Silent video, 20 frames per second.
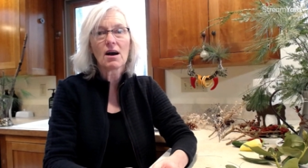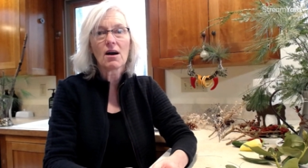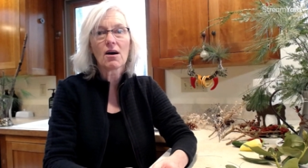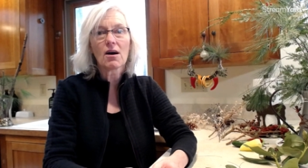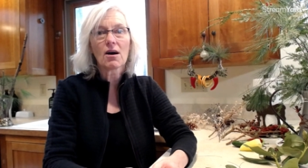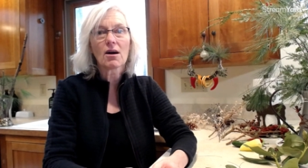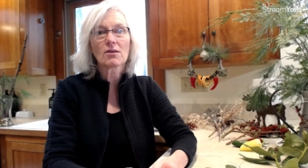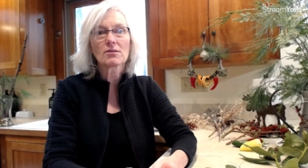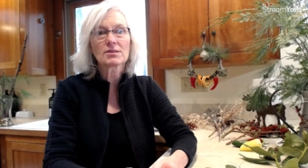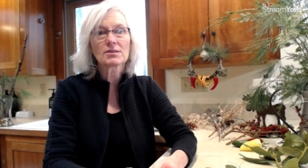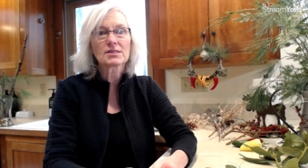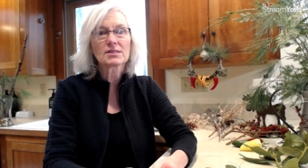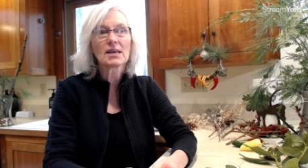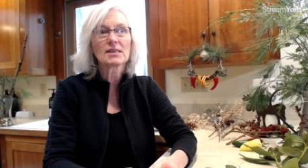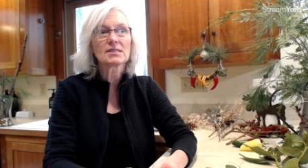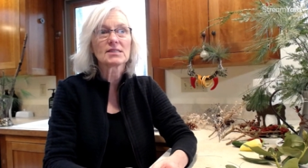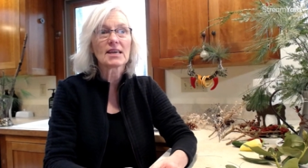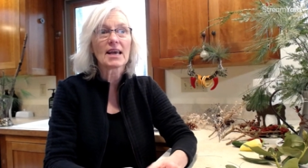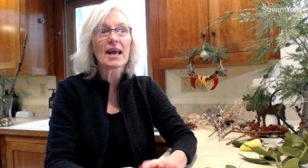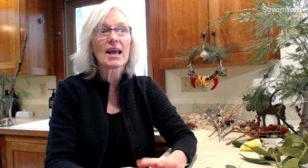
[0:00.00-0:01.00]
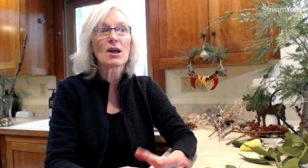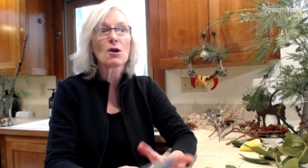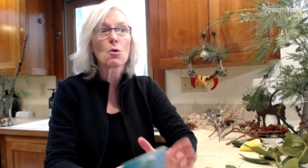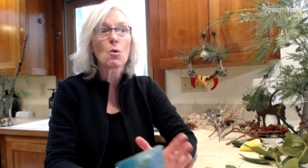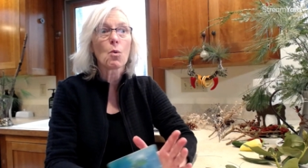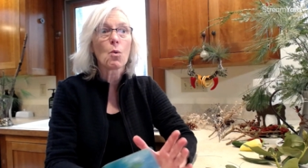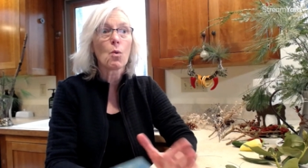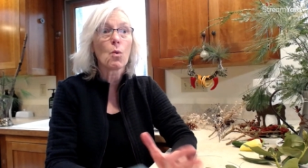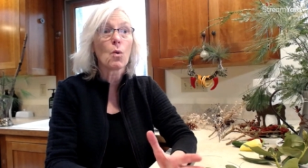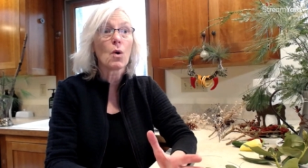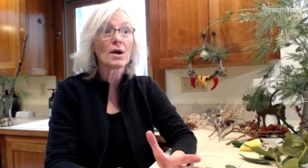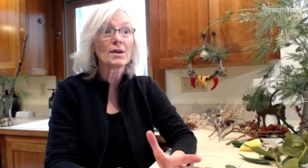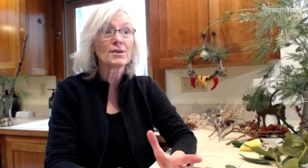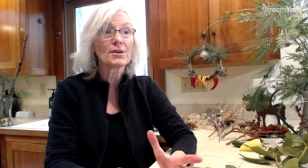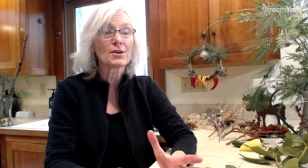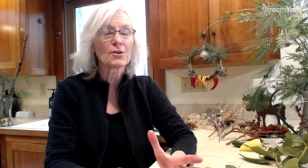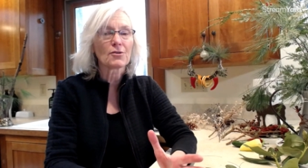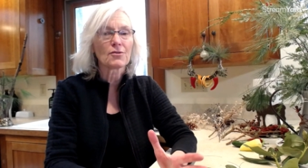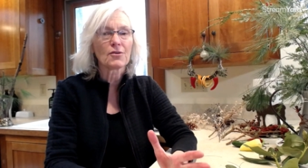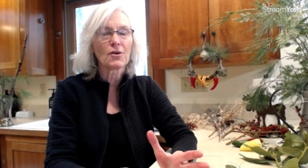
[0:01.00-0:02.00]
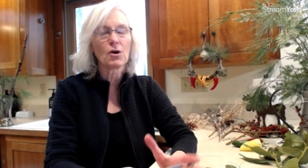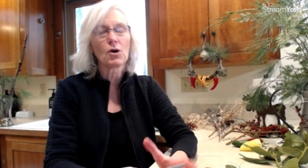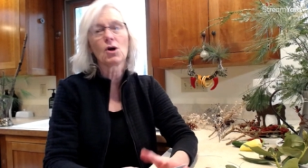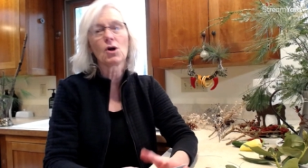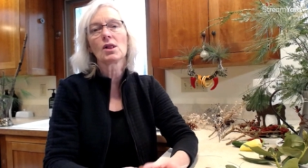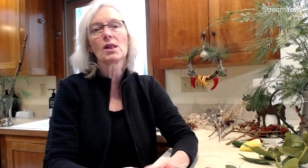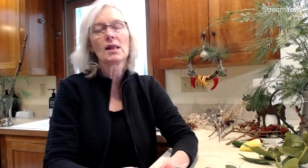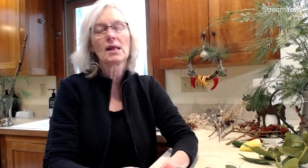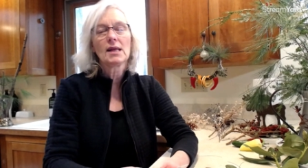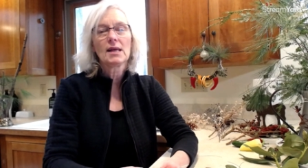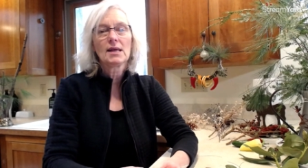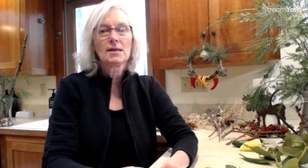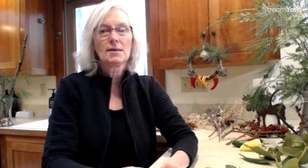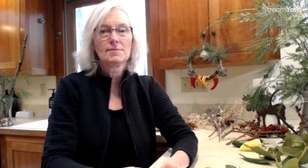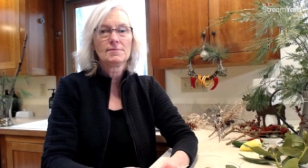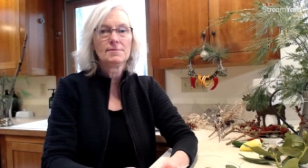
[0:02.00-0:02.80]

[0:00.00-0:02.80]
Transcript: are such a wonderful